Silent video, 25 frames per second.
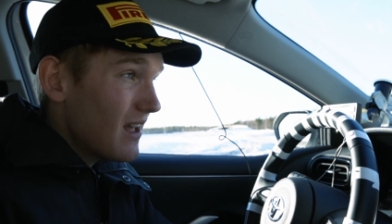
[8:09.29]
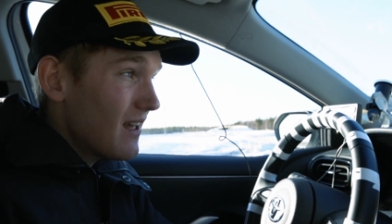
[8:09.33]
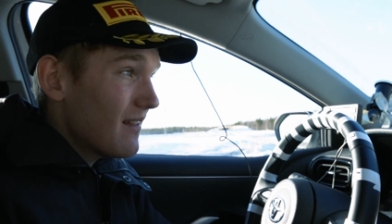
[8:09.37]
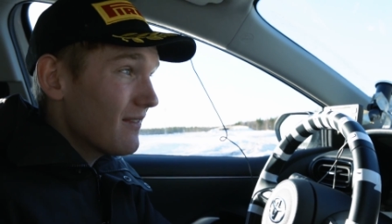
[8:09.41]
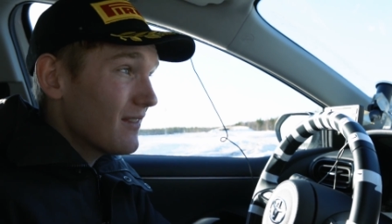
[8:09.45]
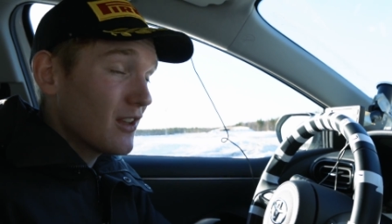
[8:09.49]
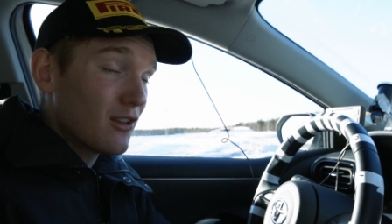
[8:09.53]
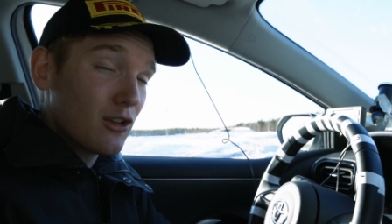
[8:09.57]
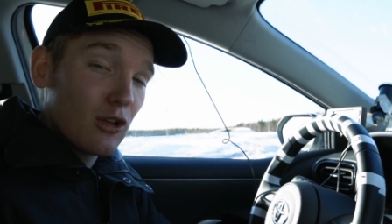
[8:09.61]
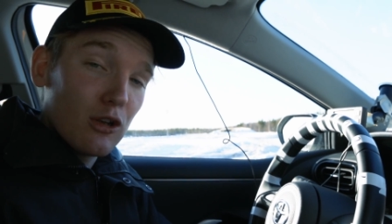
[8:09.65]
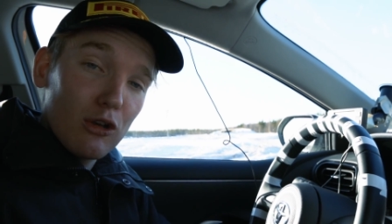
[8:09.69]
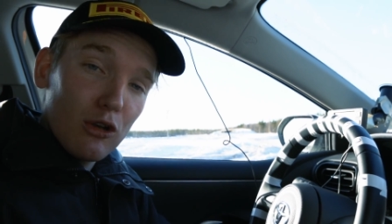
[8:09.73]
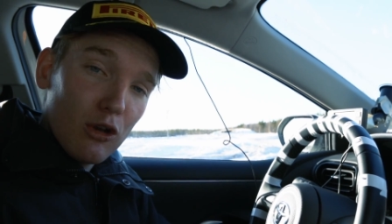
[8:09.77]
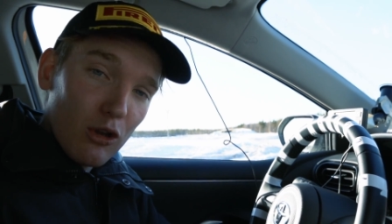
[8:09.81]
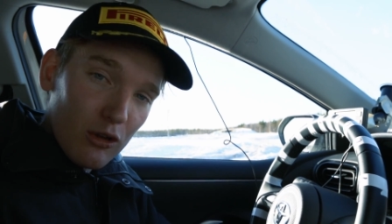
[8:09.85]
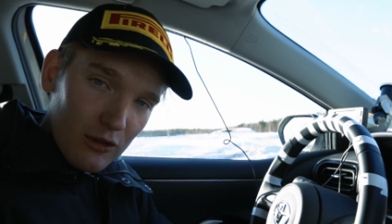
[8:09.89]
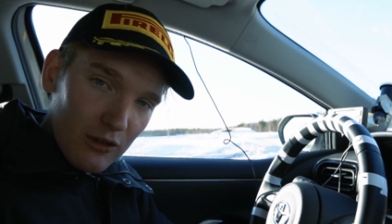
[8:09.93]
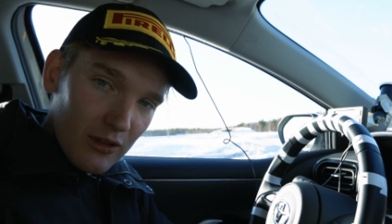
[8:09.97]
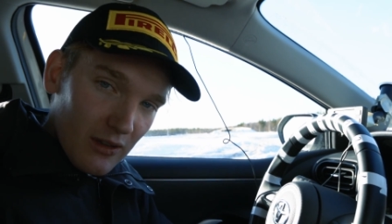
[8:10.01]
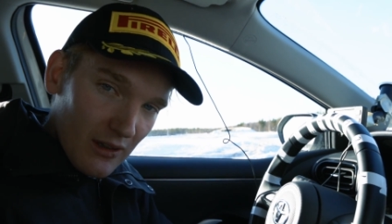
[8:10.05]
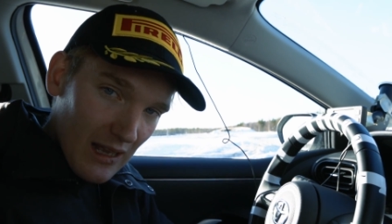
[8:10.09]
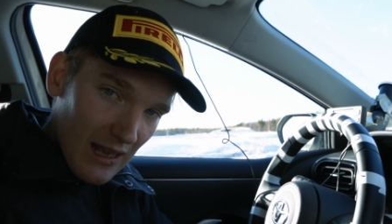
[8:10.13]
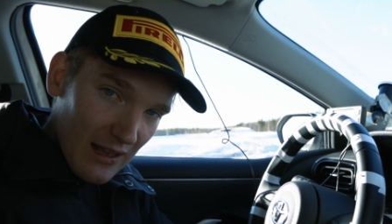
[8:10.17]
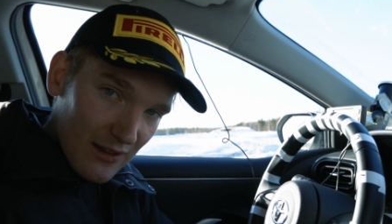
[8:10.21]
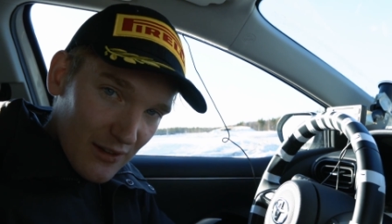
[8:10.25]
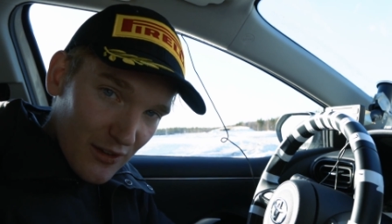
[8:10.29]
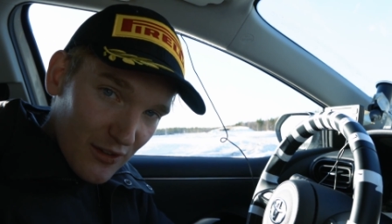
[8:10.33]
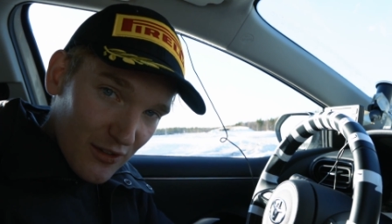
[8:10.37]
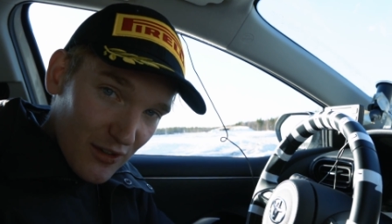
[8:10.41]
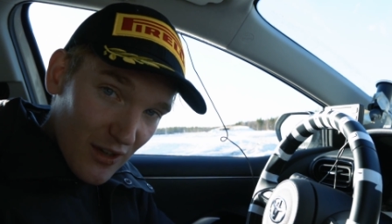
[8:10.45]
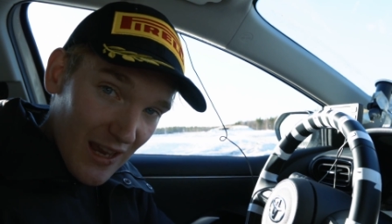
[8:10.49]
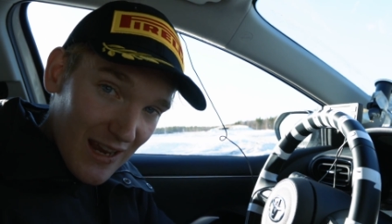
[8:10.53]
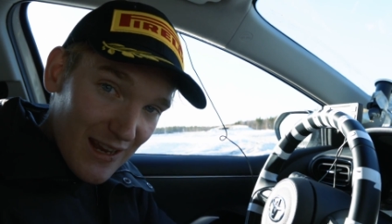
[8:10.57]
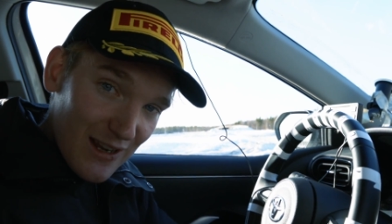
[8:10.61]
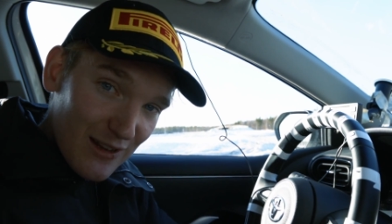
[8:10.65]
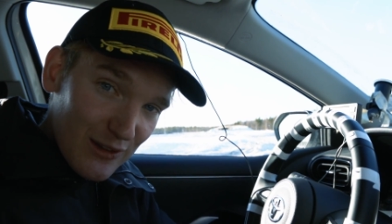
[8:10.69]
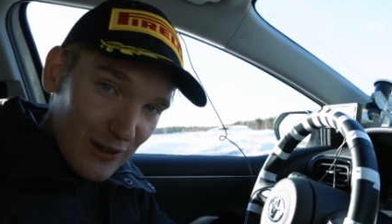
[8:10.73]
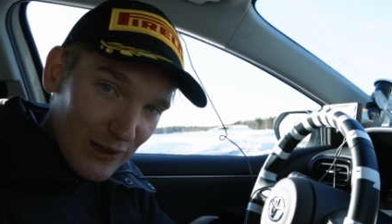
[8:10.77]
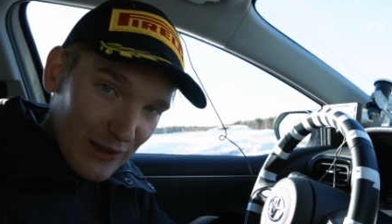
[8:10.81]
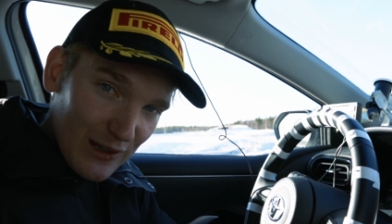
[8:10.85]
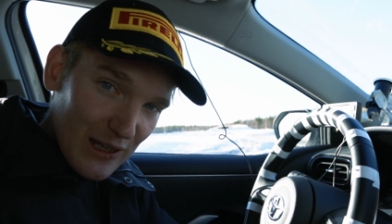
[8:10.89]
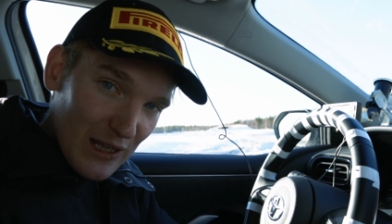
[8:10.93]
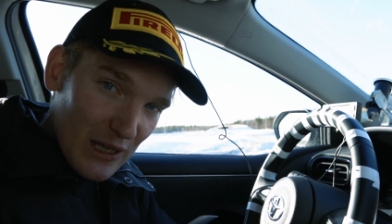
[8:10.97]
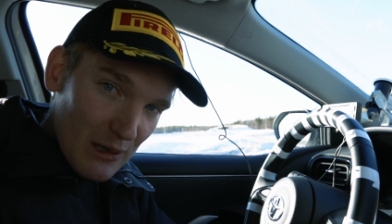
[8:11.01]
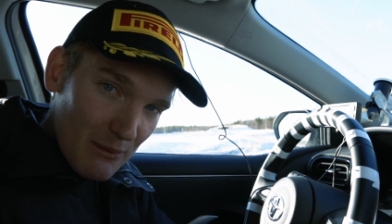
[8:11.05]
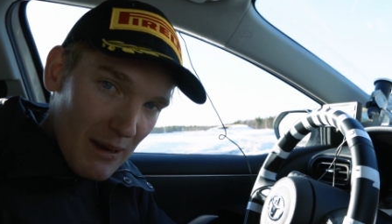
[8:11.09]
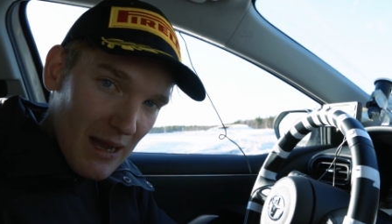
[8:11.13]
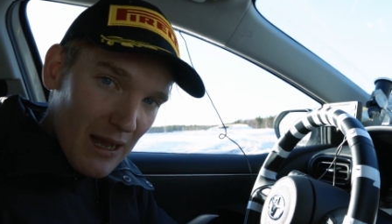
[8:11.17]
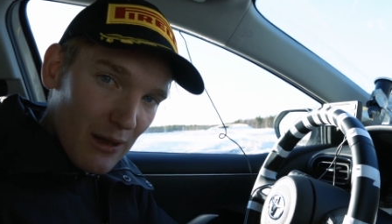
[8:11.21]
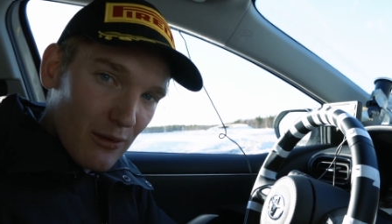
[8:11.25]
There's a lot, as I say, to think
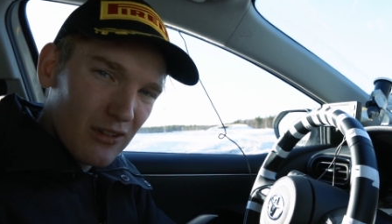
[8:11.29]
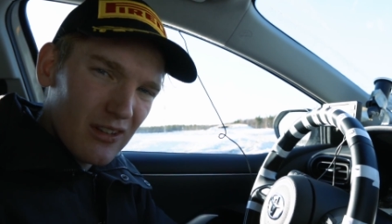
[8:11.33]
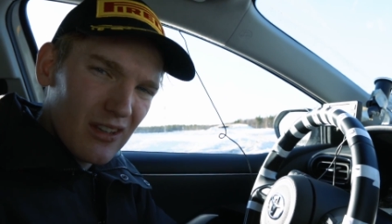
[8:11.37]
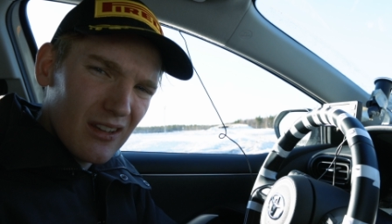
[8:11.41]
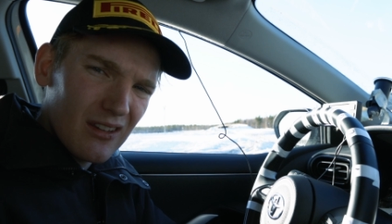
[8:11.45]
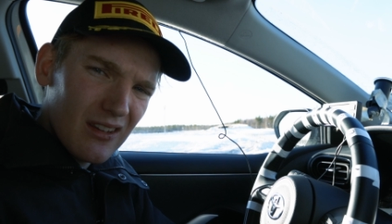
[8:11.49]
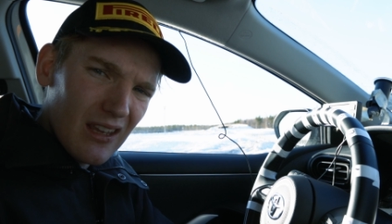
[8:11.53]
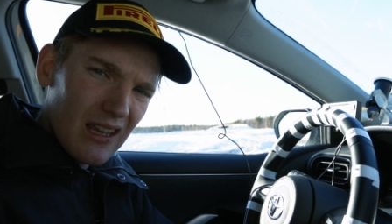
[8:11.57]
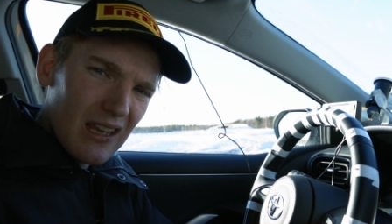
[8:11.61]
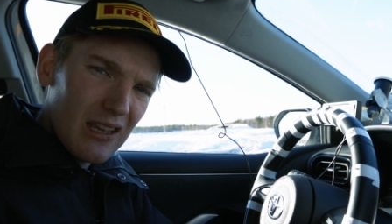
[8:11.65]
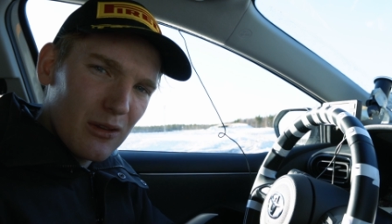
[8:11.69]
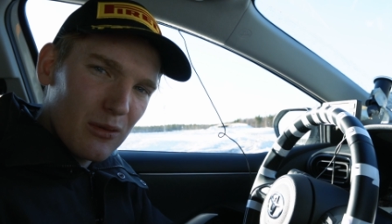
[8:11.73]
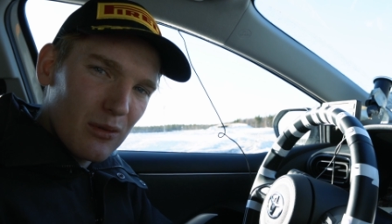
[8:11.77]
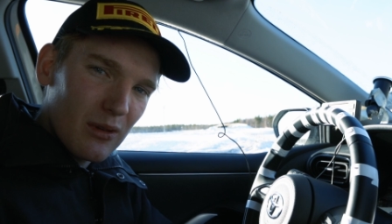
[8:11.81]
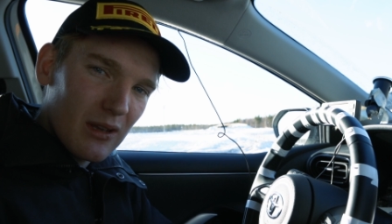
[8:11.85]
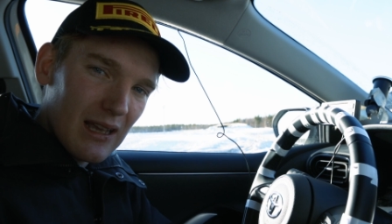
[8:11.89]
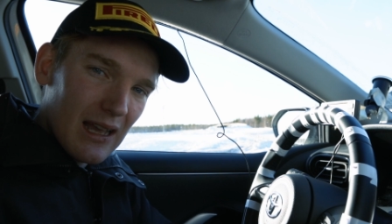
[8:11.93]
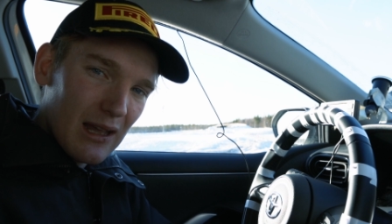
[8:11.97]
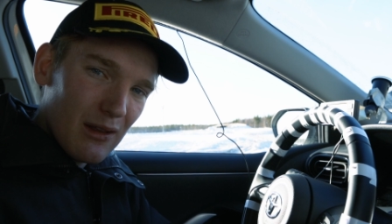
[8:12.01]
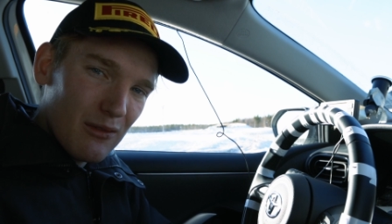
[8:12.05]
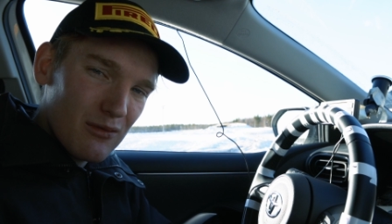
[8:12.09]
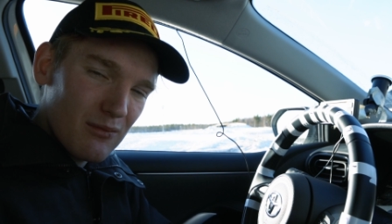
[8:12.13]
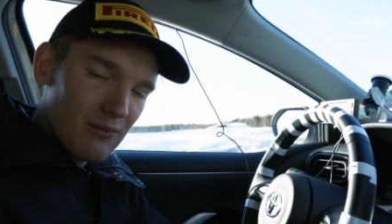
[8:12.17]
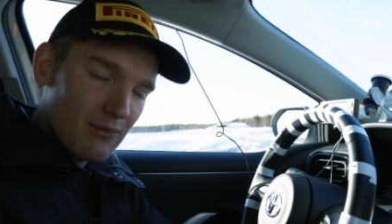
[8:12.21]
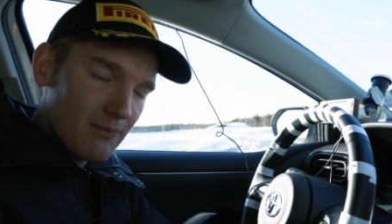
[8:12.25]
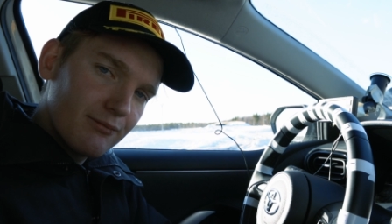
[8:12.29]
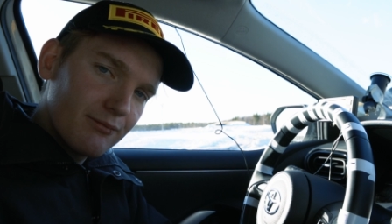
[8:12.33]
about and take into account.